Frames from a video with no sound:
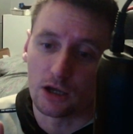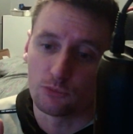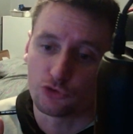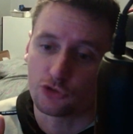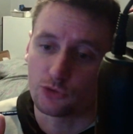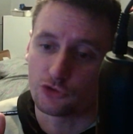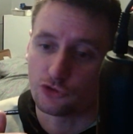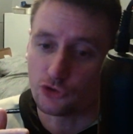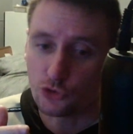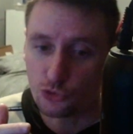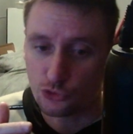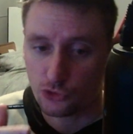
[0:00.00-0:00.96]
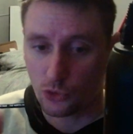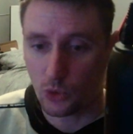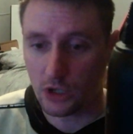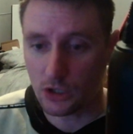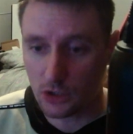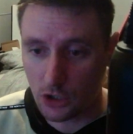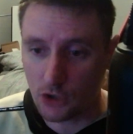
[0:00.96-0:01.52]
So it's used quite
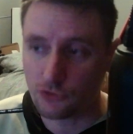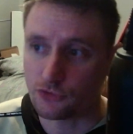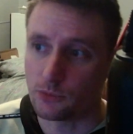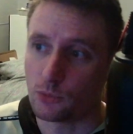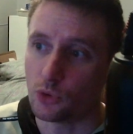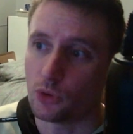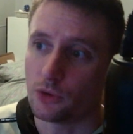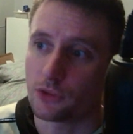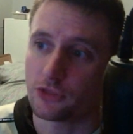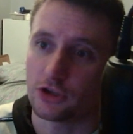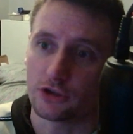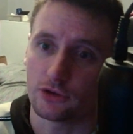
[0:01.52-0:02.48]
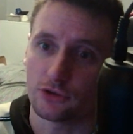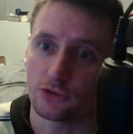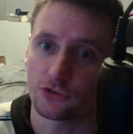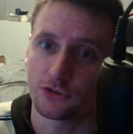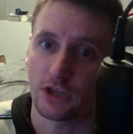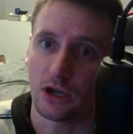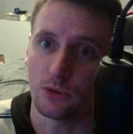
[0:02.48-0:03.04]
a lot for more things
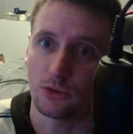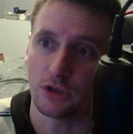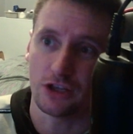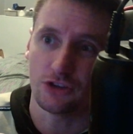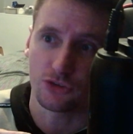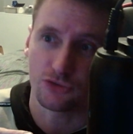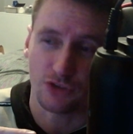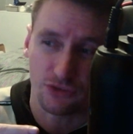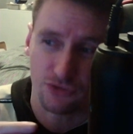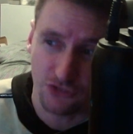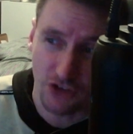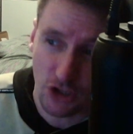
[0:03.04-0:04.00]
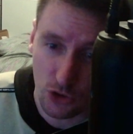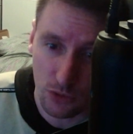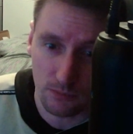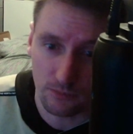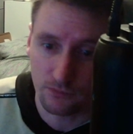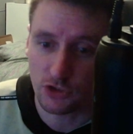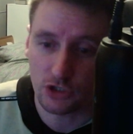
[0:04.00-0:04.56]
down the lines of like
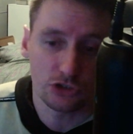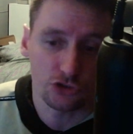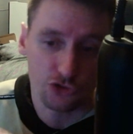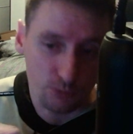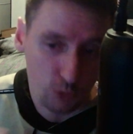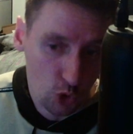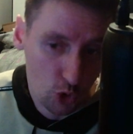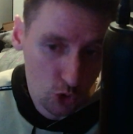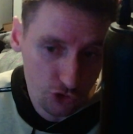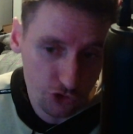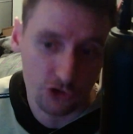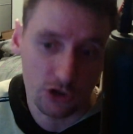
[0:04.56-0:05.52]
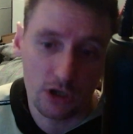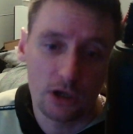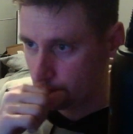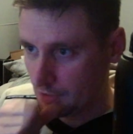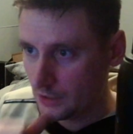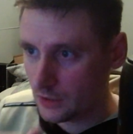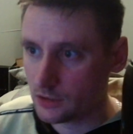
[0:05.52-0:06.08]
film and sports.
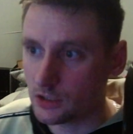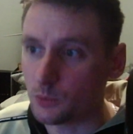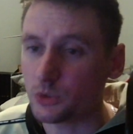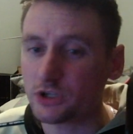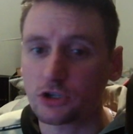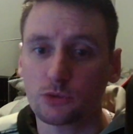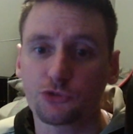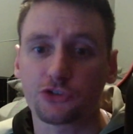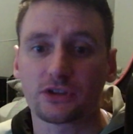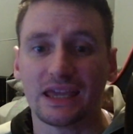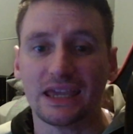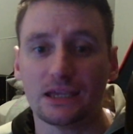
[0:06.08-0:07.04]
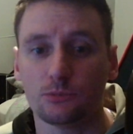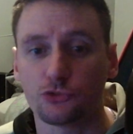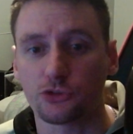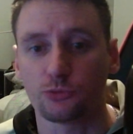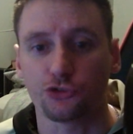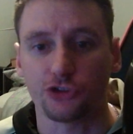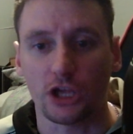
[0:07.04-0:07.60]
Now, when it comes to games
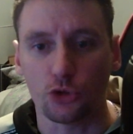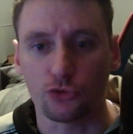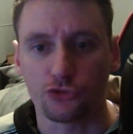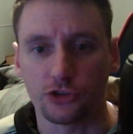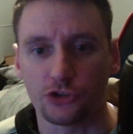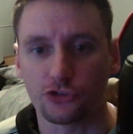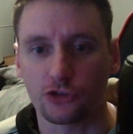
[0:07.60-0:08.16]
themselves, there's